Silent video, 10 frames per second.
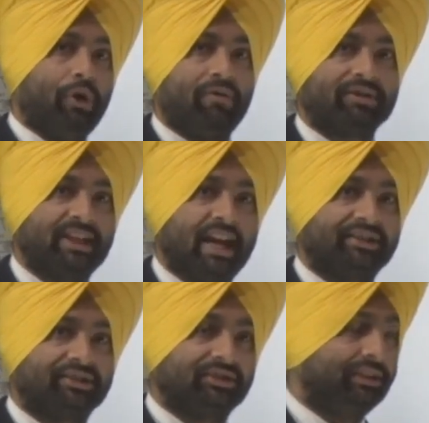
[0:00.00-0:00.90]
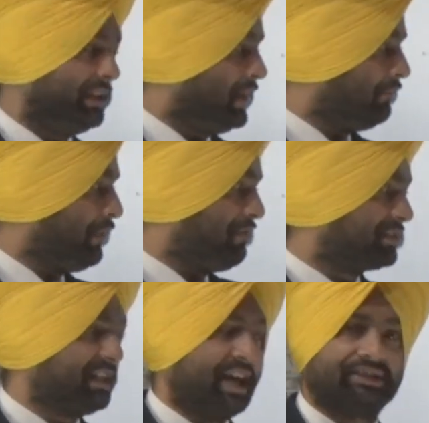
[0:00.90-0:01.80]
forward slash C
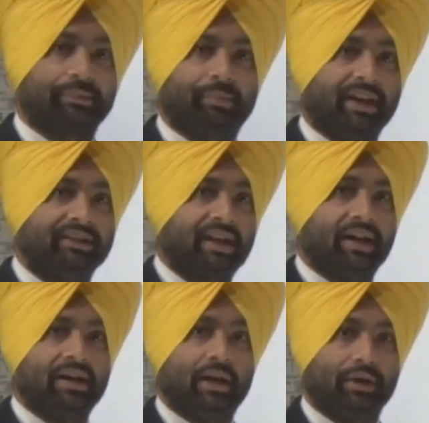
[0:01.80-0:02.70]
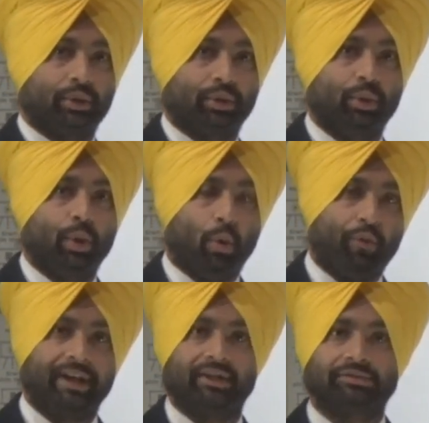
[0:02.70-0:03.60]
forward slash Mahendra Guru
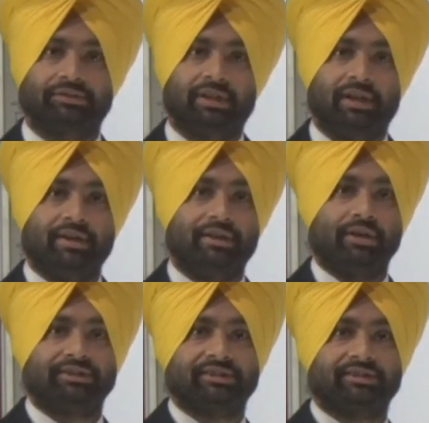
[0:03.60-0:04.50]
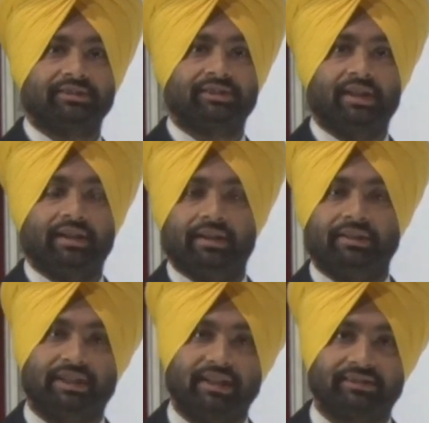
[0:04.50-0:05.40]
videos. Your success
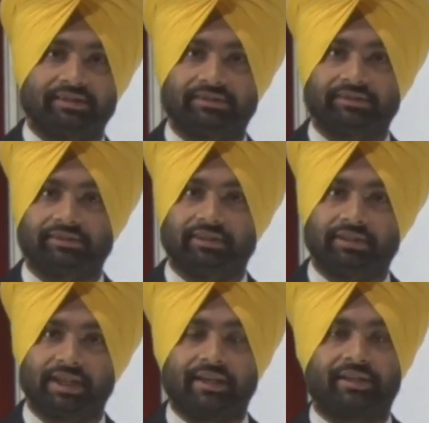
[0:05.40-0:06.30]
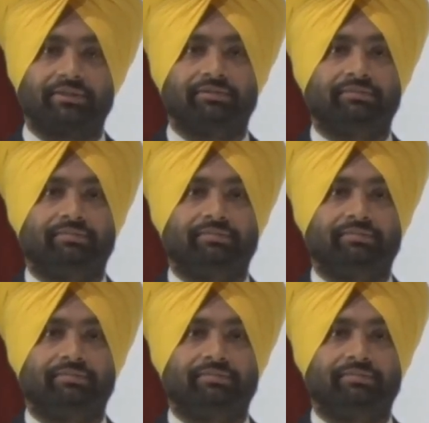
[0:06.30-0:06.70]
is our success. Thank you.